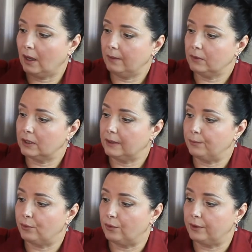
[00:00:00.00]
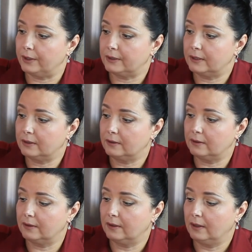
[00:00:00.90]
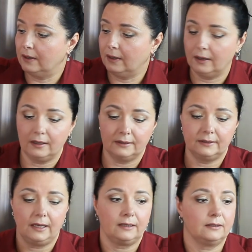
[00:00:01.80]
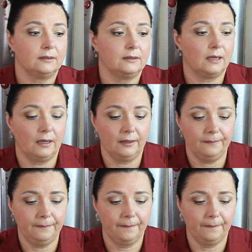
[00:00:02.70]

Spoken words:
I'm gonna brew it a second time,